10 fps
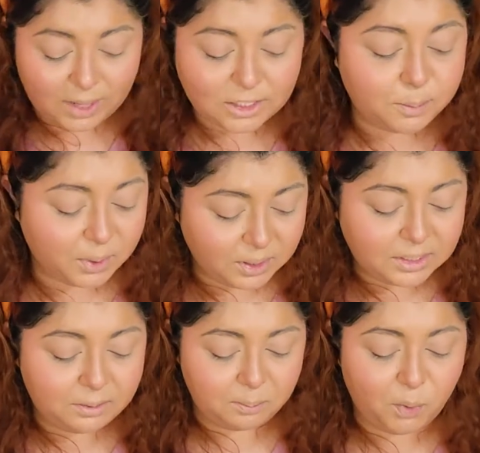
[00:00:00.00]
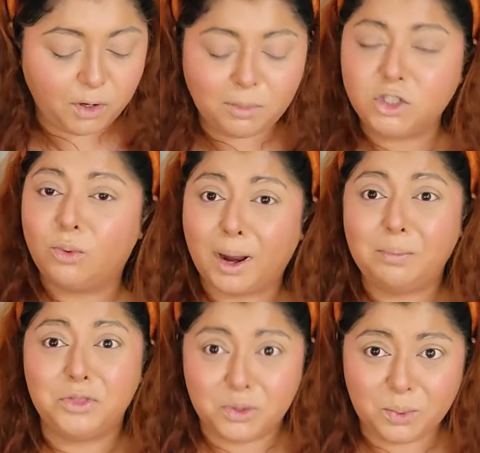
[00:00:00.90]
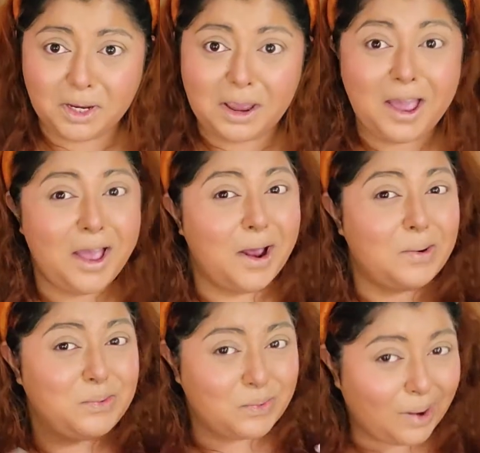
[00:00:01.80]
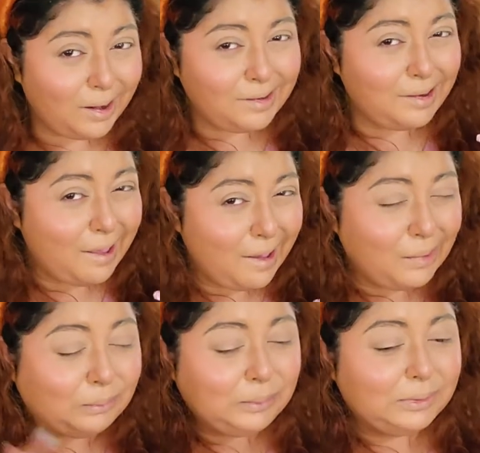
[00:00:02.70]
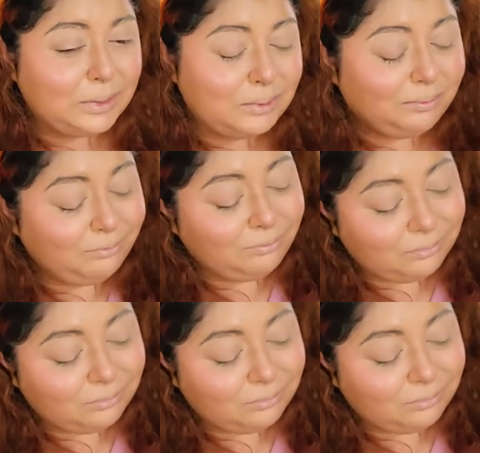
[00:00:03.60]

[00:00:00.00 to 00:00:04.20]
So that's pretty pretty much what I'm doing right now, you know.